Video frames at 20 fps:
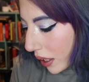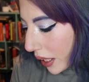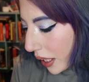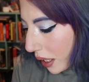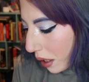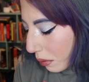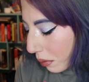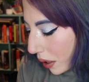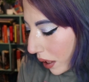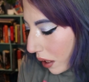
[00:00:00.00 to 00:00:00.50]

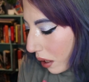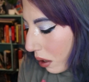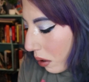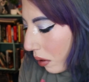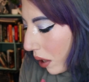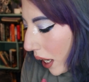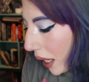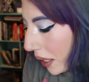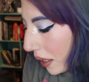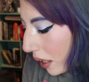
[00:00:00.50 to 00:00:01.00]
Here we
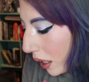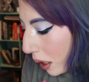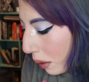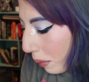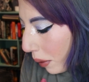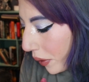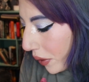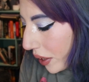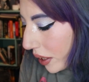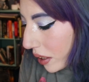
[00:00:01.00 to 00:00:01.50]
go. I talk
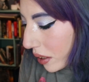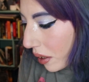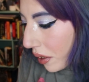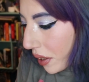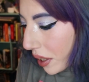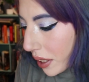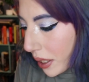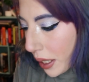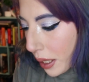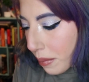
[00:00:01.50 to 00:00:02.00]
about this all
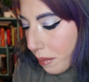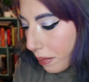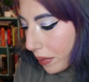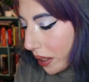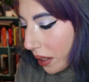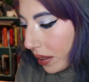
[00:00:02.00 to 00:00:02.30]
the time.